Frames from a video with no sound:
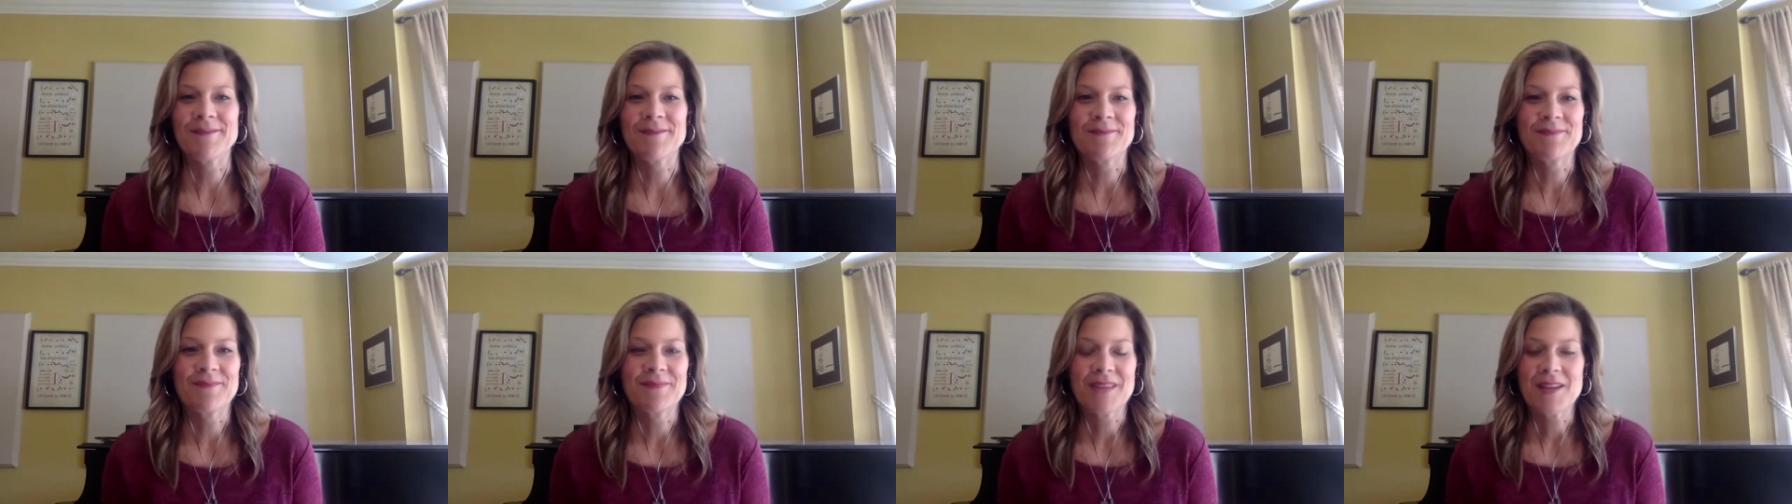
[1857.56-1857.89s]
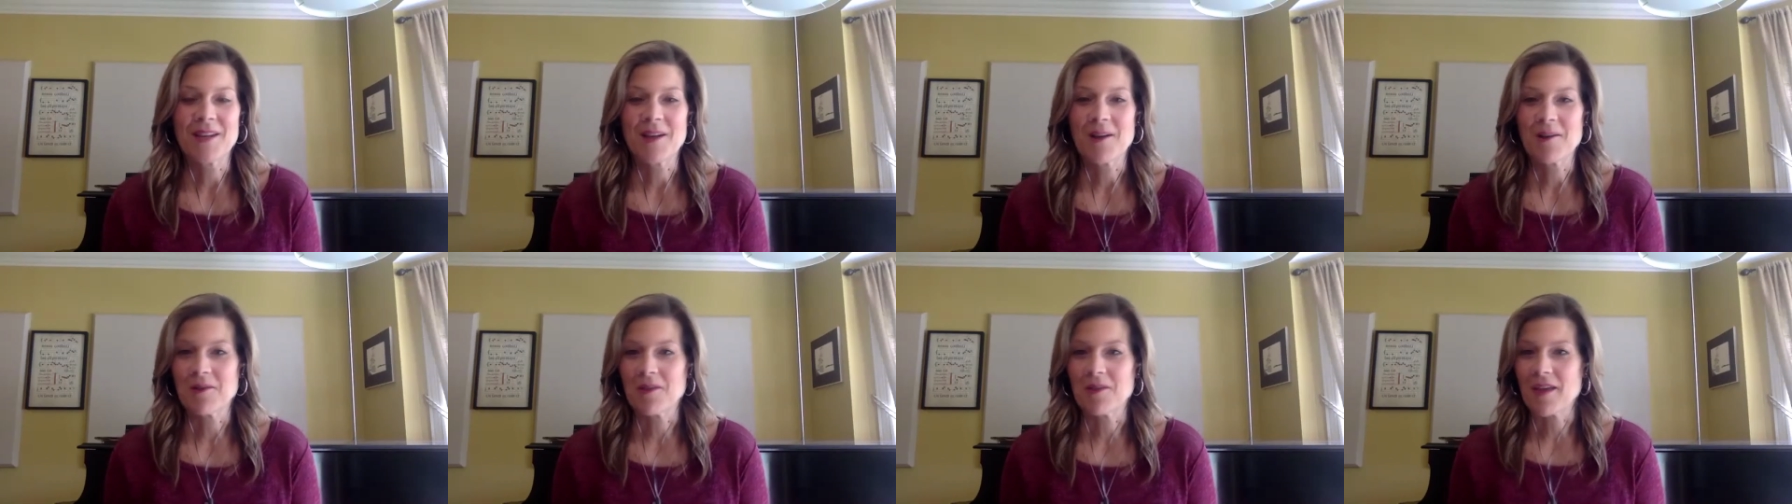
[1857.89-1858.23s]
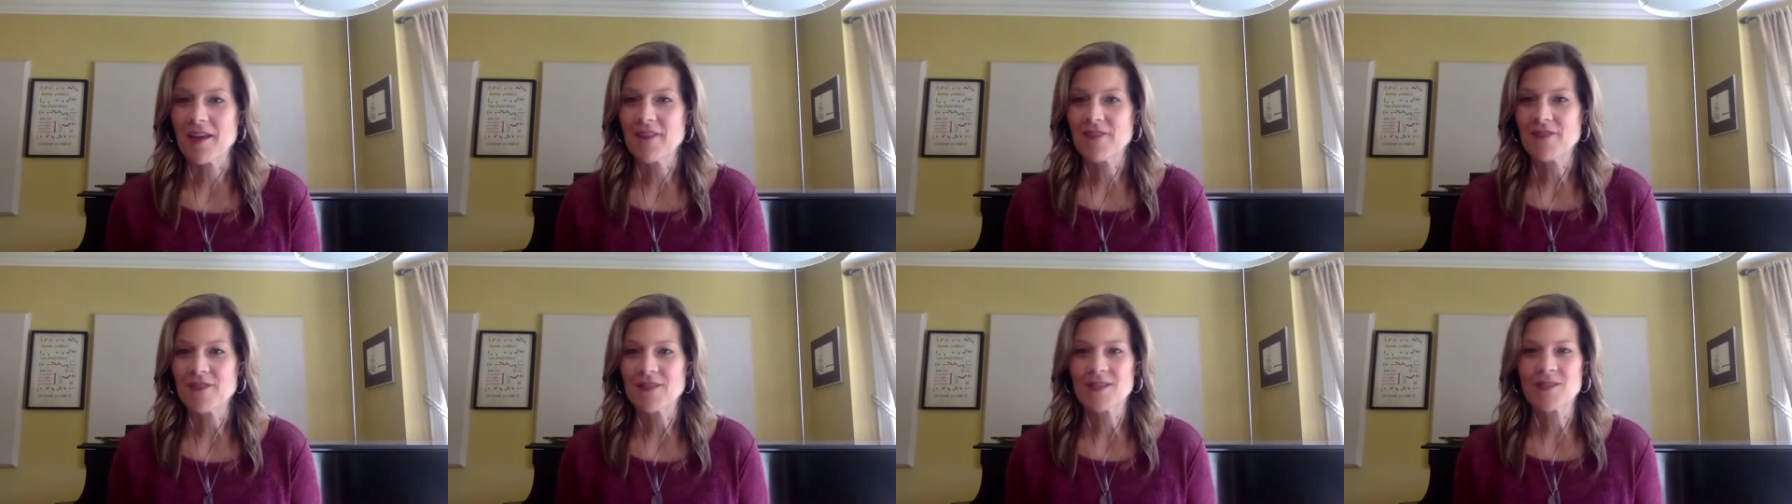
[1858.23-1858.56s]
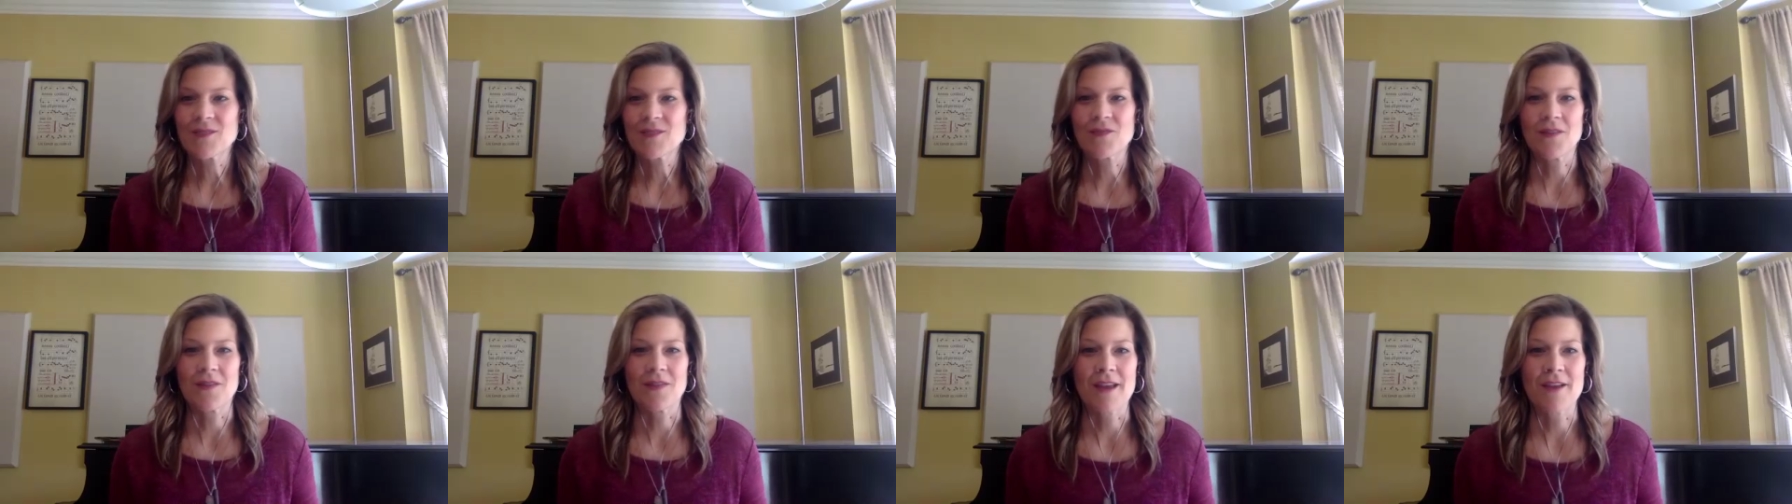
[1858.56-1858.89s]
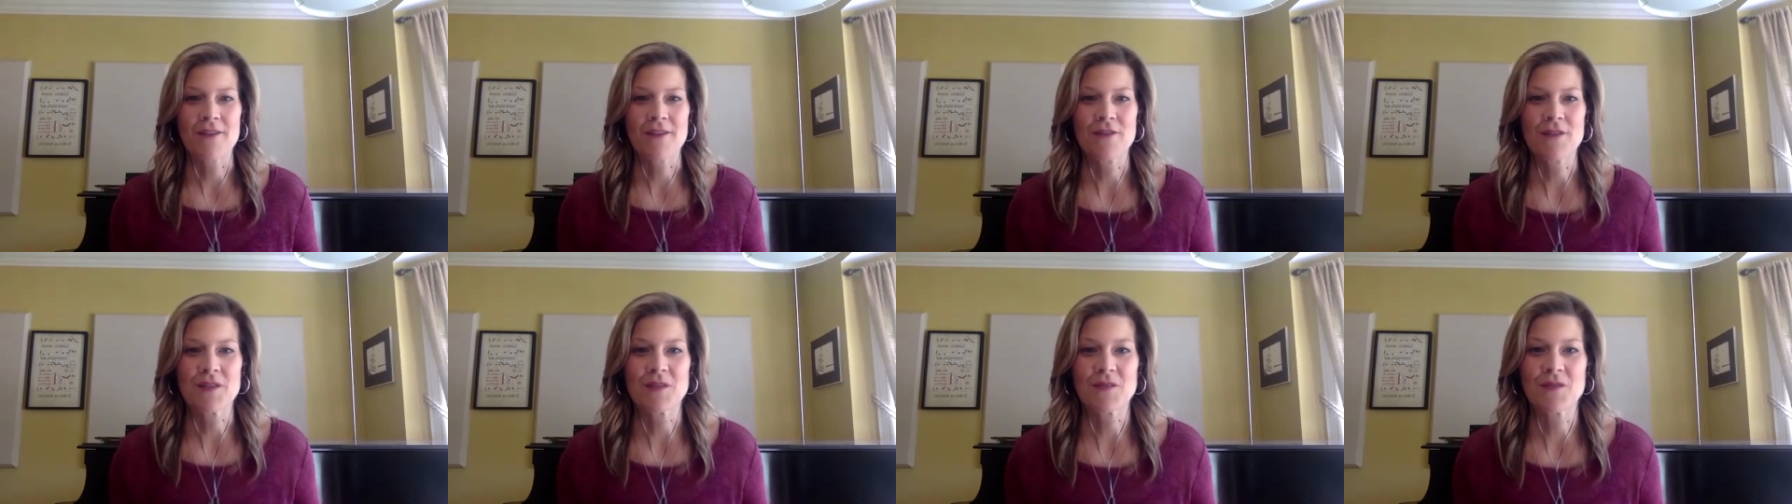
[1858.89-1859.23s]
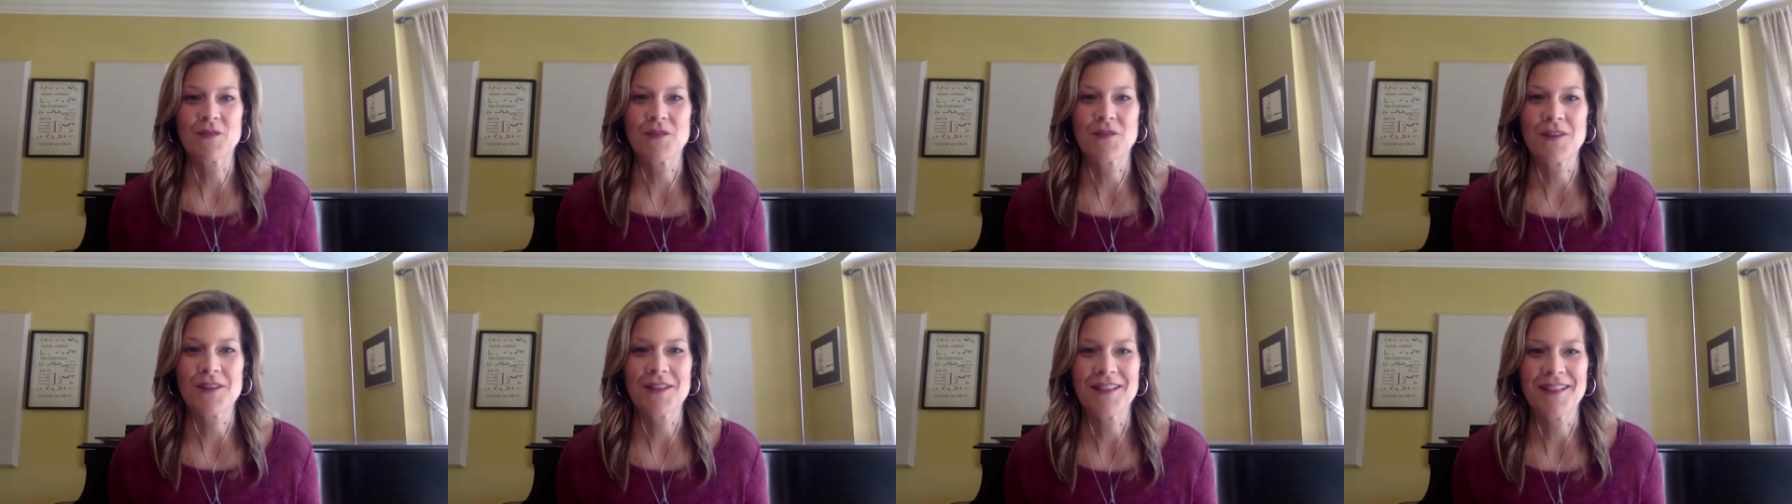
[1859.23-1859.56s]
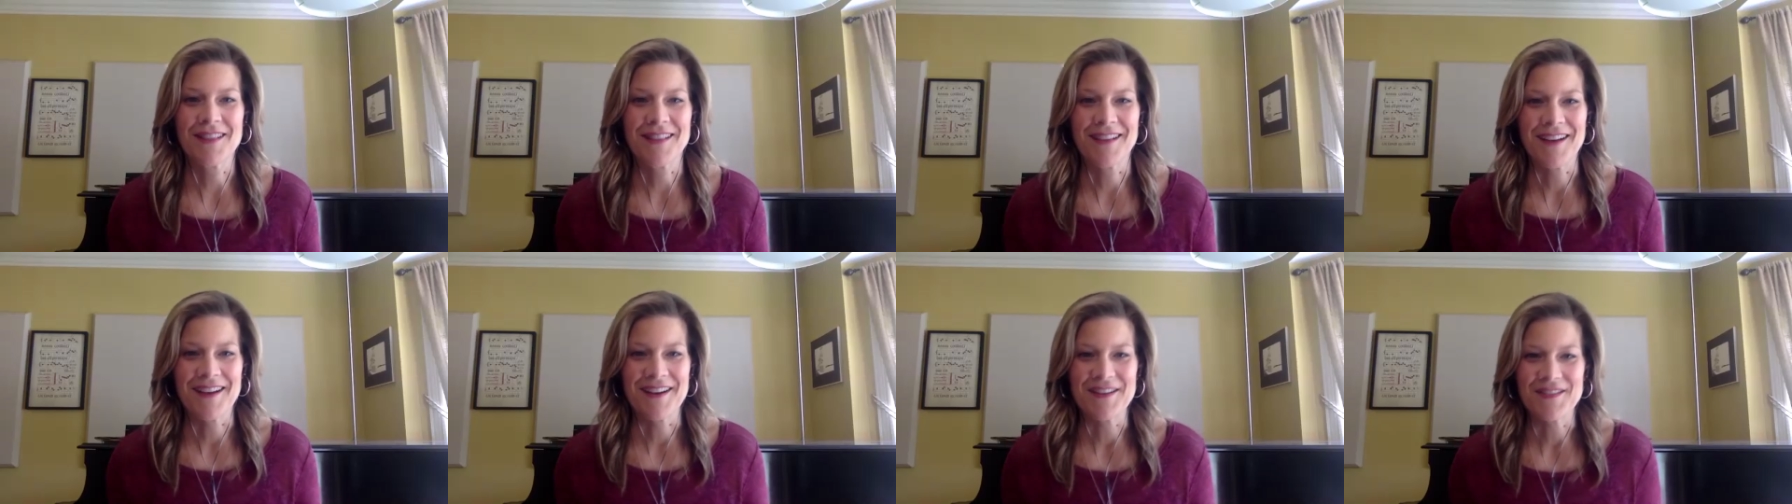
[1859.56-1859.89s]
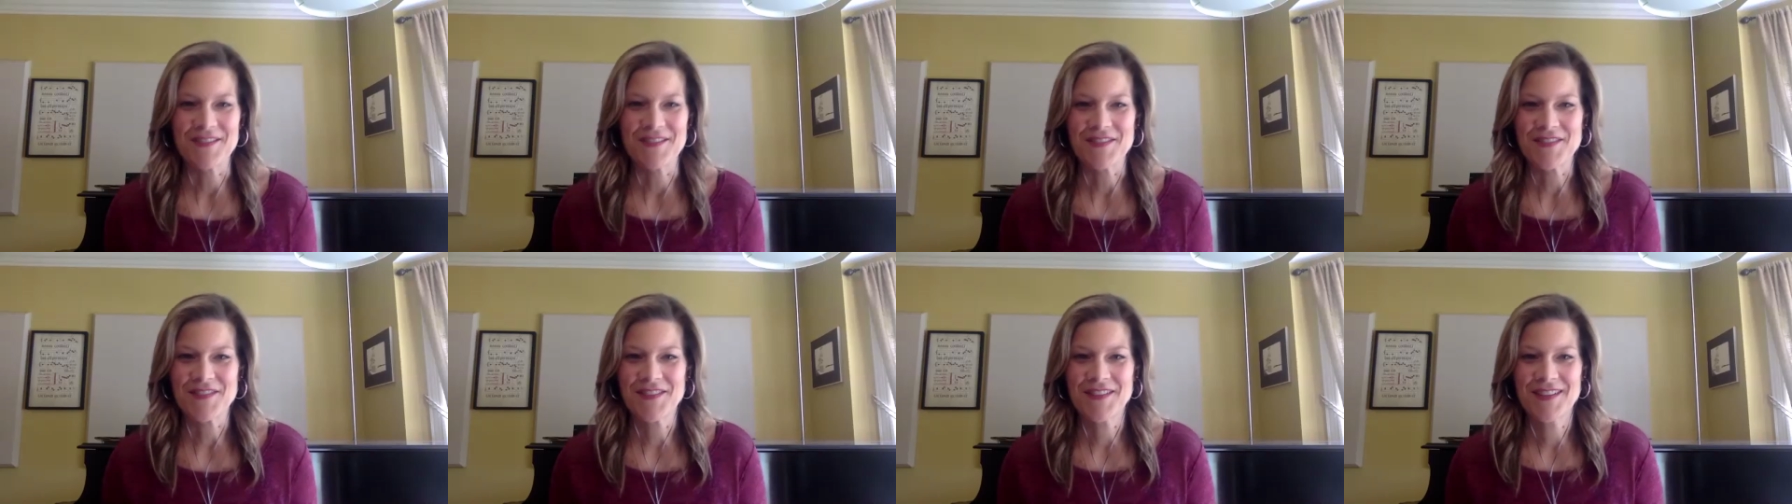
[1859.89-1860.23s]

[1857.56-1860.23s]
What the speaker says: you know, life is full of